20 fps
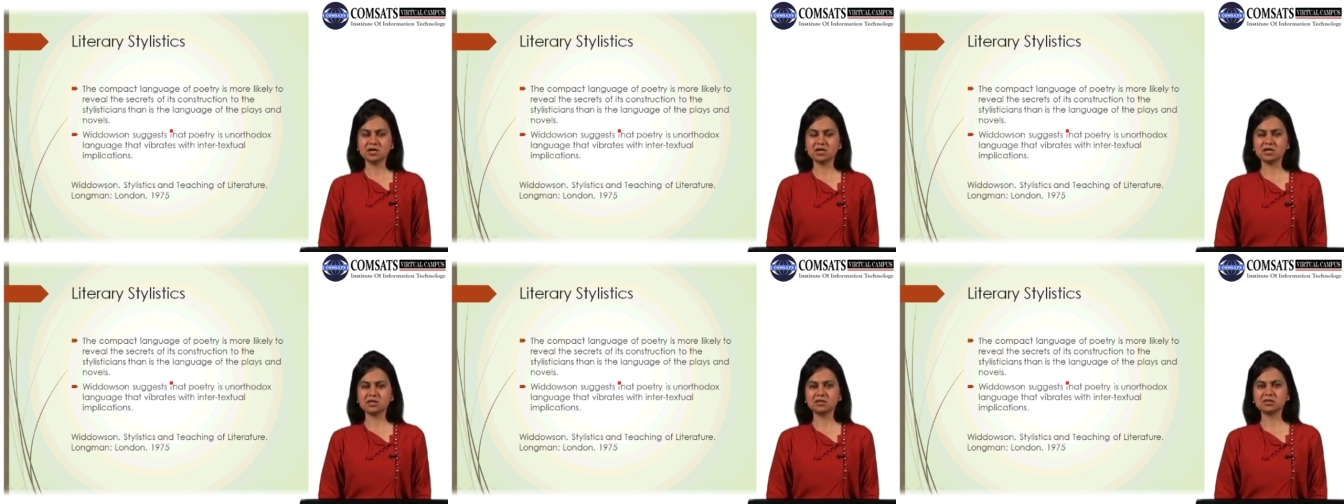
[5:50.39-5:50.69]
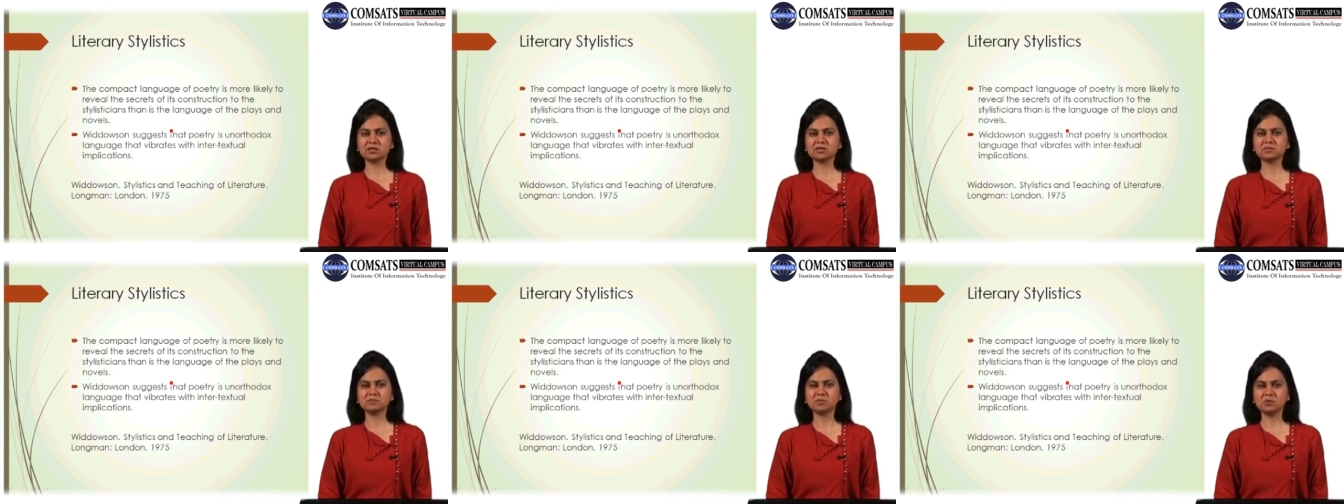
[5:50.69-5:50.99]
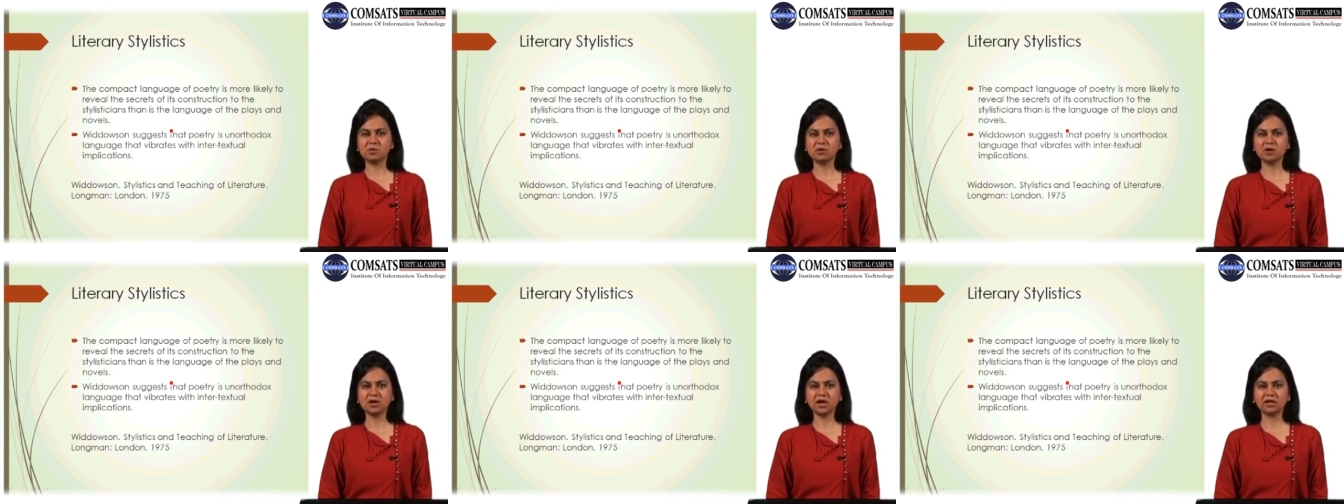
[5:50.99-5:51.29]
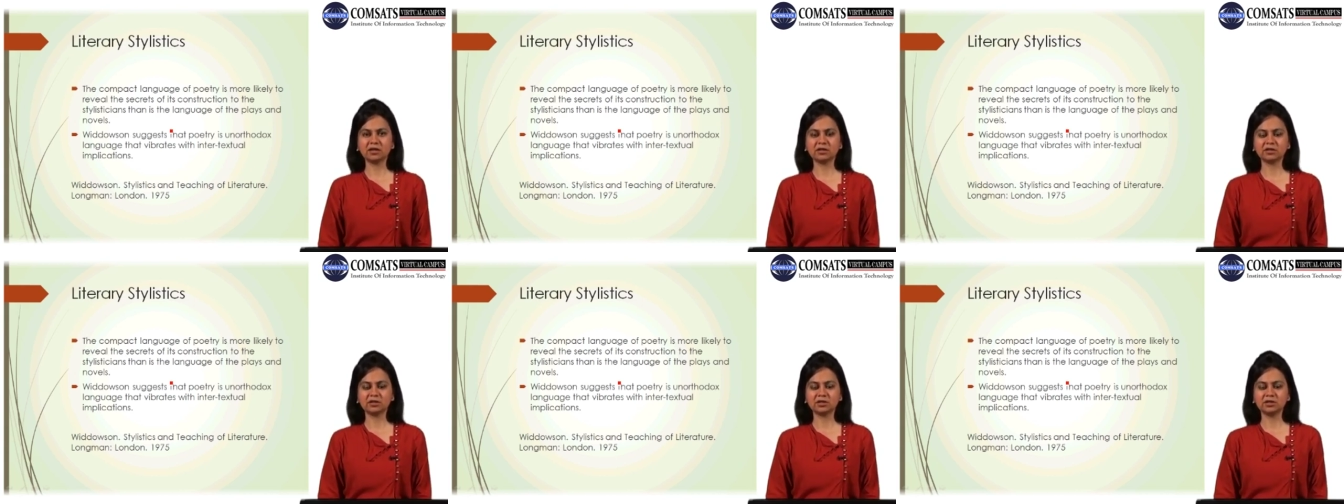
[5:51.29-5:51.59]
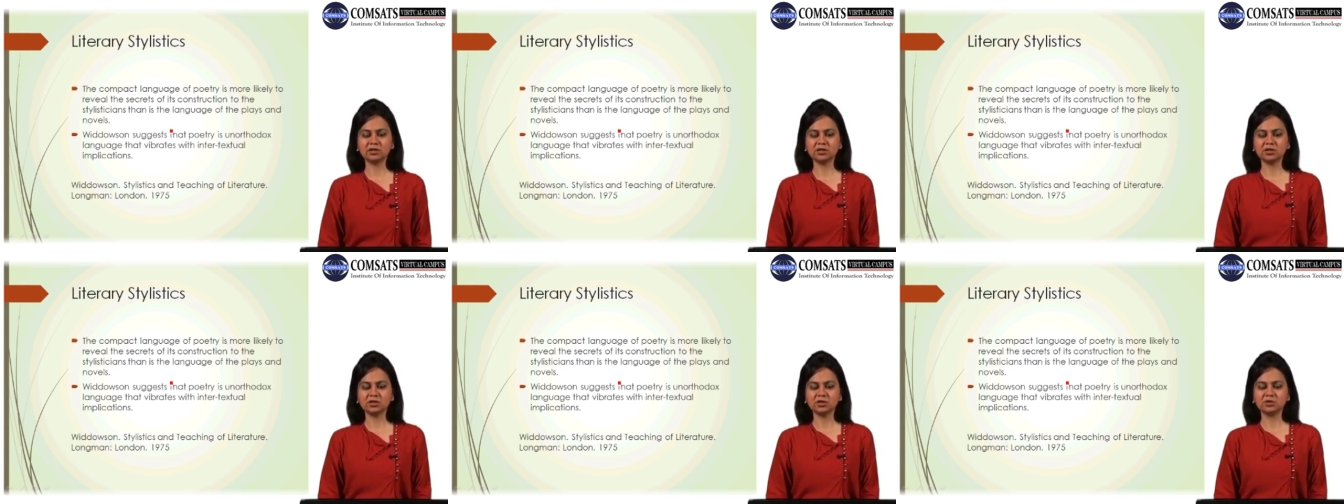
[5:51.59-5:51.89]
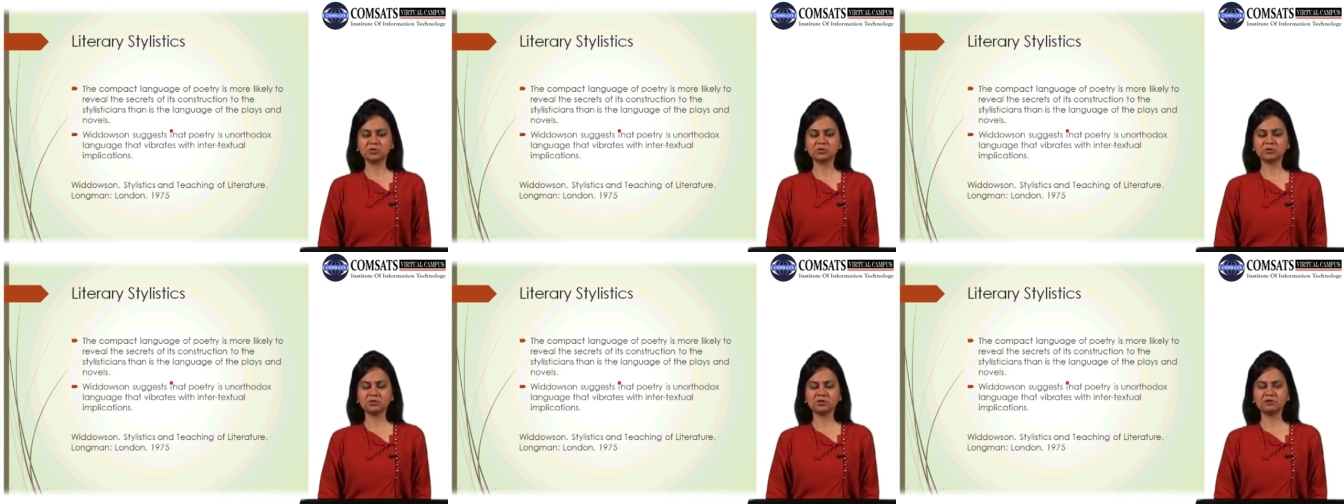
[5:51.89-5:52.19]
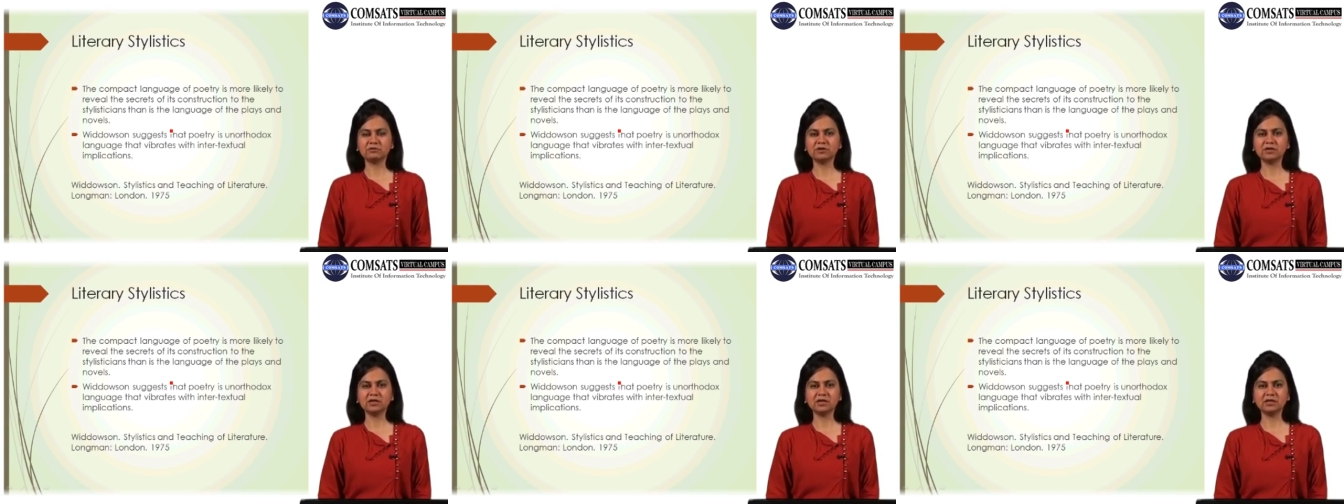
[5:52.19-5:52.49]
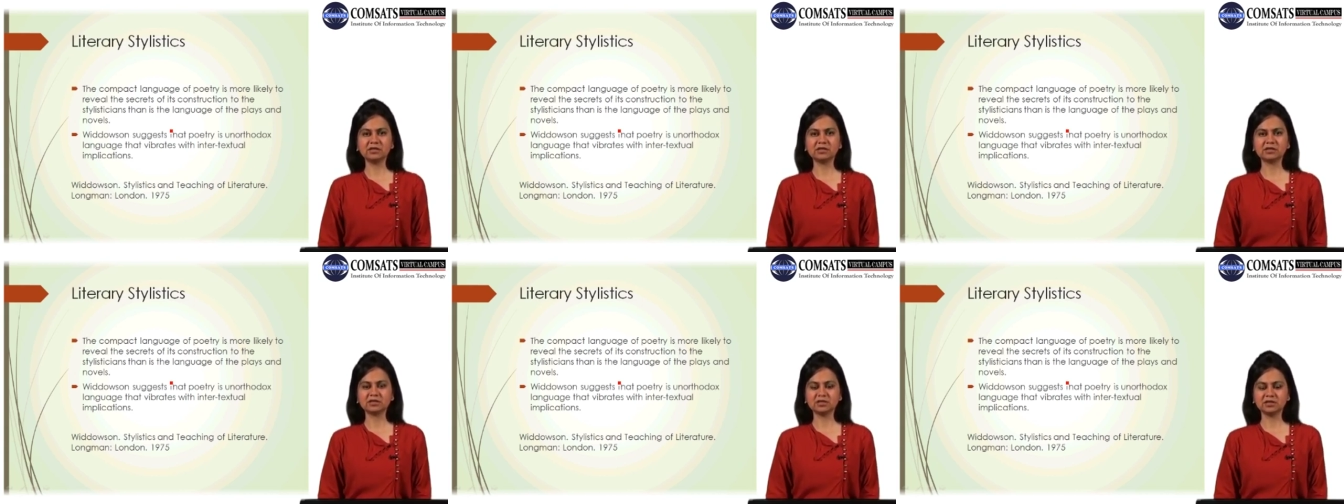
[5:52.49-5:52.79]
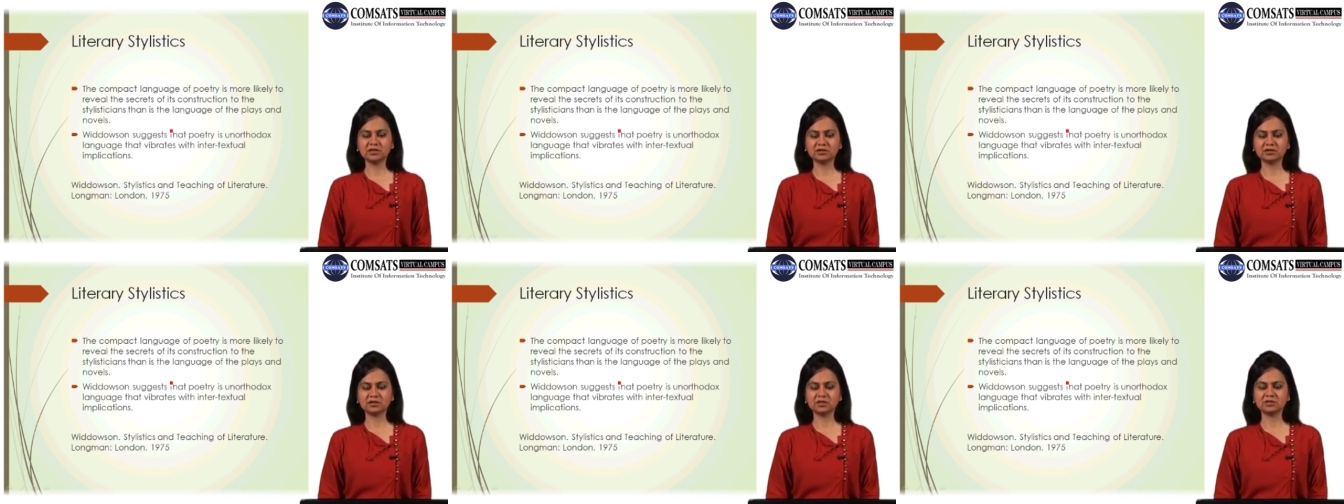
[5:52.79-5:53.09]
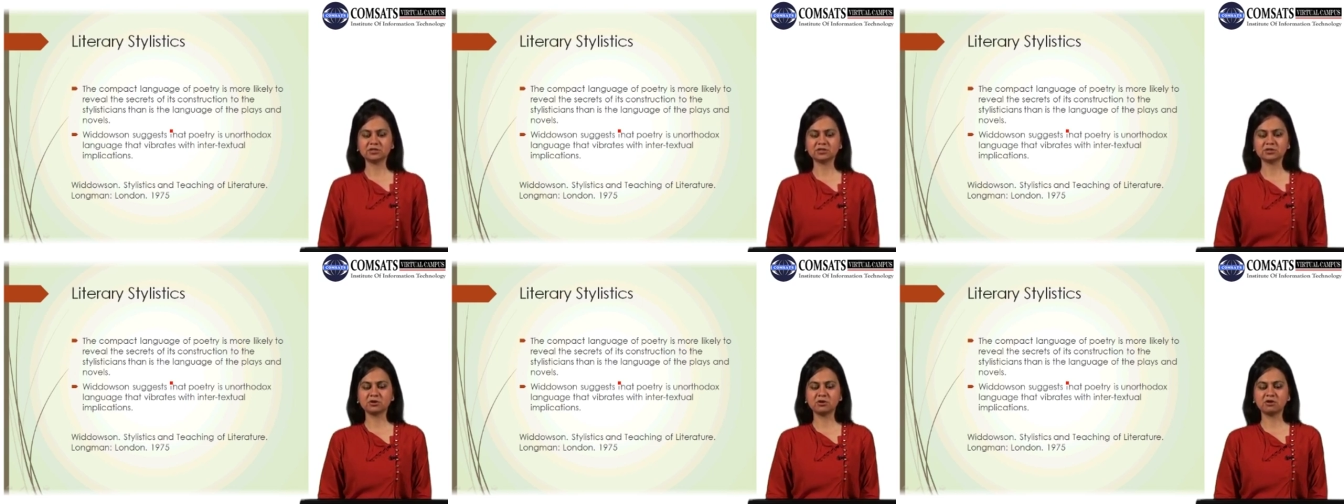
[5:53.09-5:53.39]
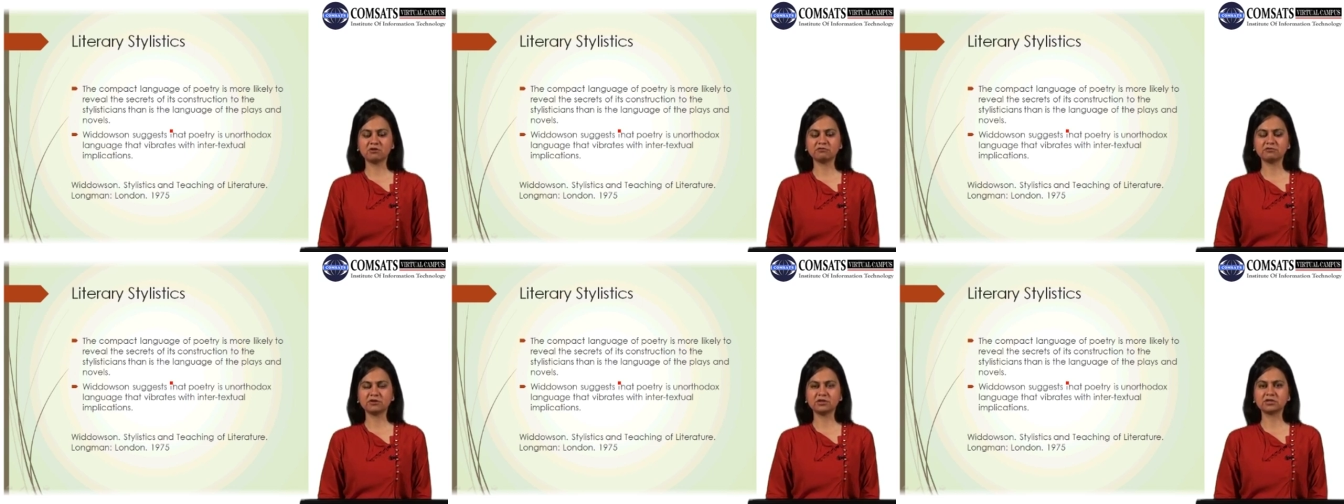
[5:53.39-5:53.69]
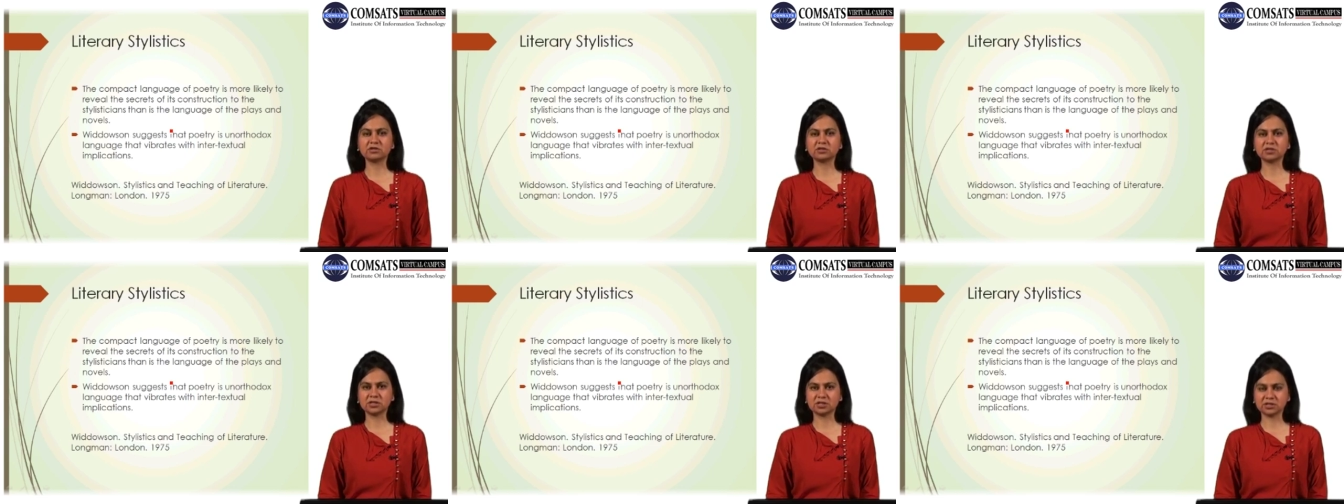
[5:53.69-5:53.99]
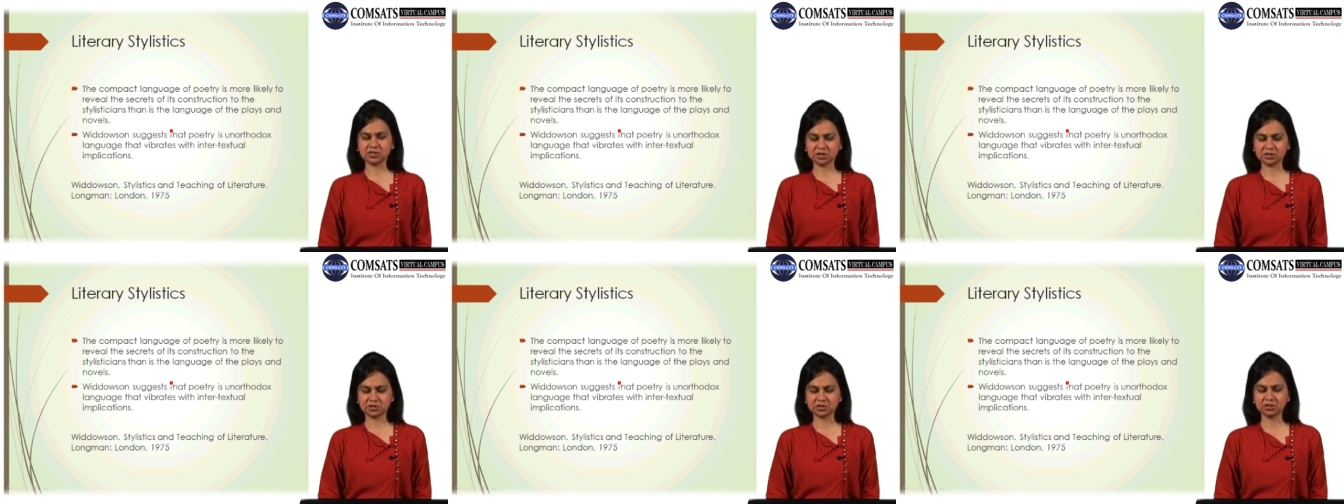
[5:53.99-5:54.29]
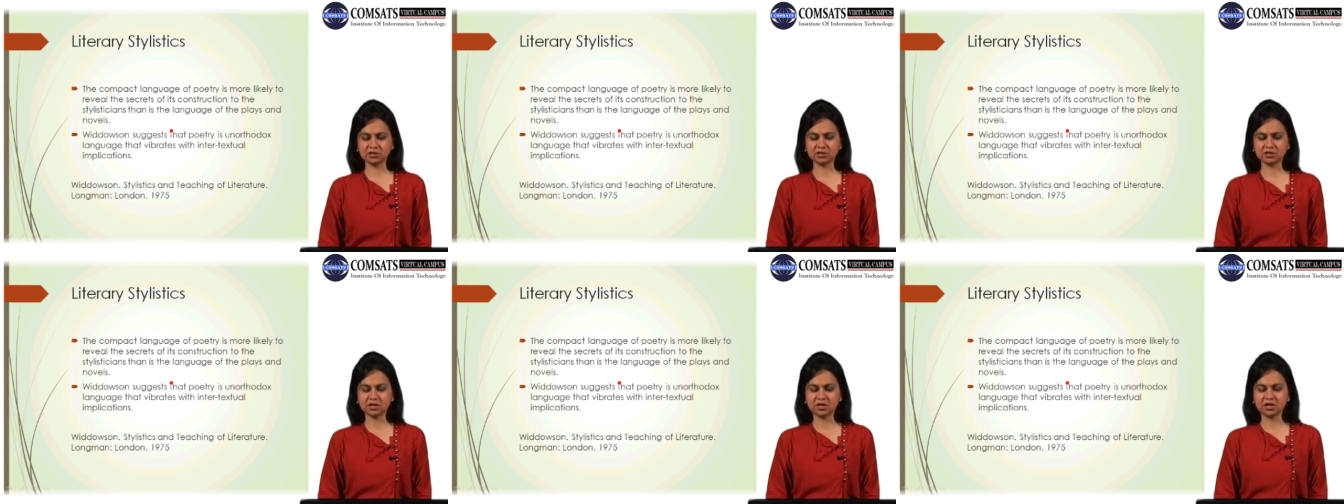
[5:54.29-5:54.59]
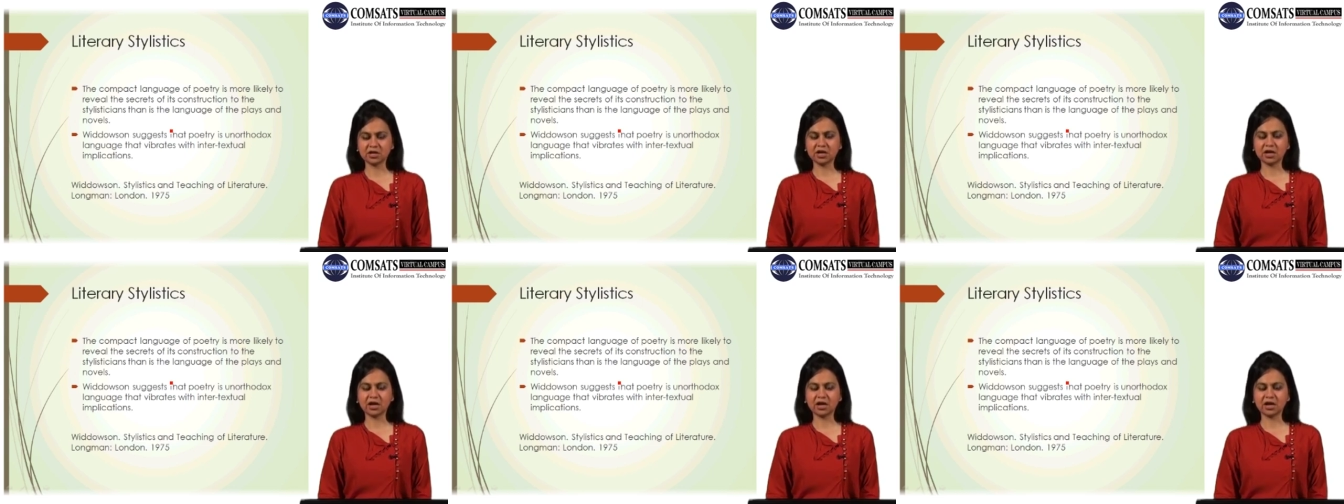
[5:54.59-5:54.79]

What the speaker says: is more likely to reveal the secrets of its construction,